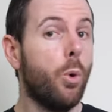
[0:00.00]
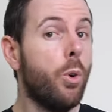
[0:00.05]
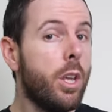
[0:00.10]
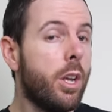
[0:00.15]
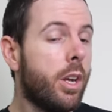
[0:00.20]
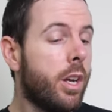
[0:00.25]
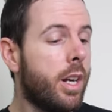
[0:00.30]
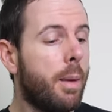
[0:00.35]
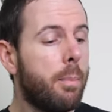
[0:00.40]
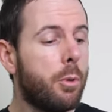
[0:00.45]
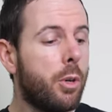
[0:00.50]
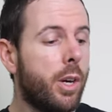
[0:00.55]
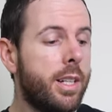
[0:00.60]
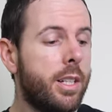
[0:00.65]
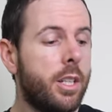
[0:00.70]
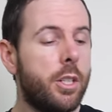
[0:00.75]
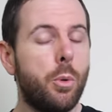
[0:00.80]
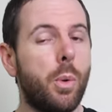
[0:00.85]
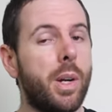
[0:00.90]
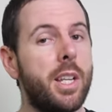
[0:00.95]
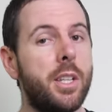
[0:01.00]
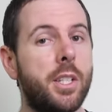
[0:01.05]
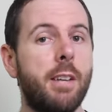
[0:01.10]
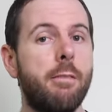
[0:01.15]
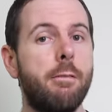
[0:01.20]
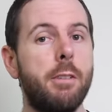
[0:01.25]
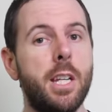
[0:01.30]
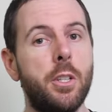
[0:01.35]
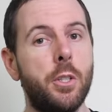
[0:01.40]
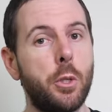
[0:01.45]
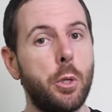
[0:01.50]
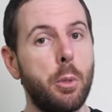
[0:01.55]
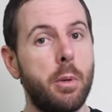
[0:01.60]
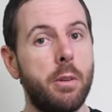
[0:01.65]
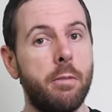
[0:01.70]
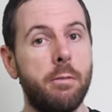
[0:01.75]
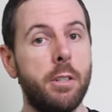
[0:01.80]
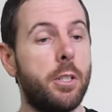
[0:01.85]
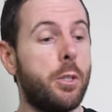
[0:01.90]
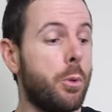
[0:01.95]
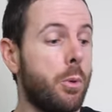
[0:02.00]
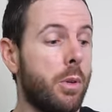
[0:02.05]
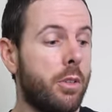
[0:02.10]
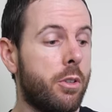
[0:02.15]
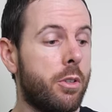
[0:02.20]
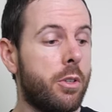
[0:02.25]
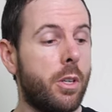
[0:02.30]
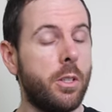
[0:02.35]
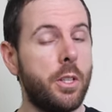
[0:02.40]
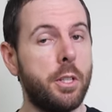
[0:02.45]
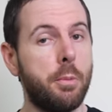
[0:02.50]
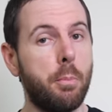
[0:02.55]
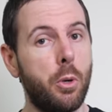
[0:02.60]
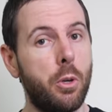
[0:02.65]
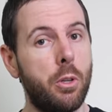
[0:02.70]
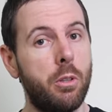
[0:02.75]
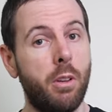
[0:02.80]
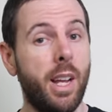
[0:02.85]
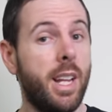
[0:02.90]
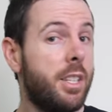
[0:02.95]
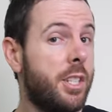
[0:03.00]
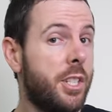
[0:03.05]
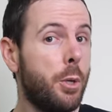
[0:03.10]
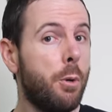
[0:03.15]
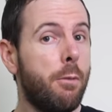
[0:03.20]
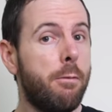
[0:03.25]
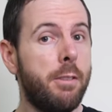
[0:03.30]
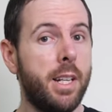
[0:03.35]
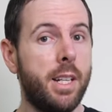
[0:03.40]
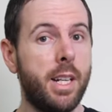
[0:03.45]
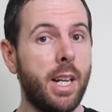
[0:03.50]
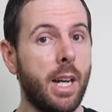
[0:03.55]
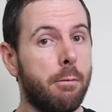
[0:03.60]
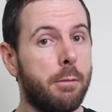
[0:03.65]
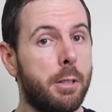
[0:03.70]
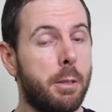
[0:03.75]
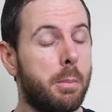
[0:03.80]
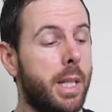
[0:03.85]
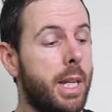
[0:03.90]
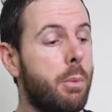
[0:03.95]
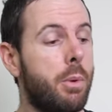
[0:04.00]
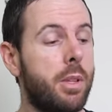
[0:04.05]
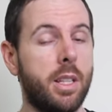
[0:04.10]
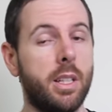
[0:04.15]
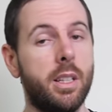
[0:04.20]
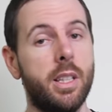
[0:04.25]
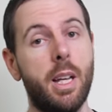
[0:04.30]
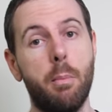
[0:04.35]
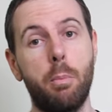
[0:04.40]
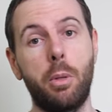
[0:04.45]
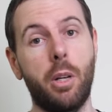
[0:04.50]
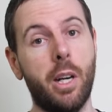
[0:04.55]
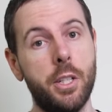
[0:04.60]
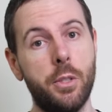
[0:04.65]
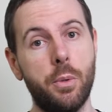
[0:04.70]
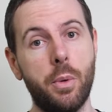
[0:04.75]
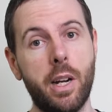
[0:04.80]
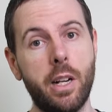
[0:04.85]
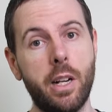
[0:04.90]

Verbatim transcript: or you can upgrade to 2070 Super for $200 more and still fit comfortably within that price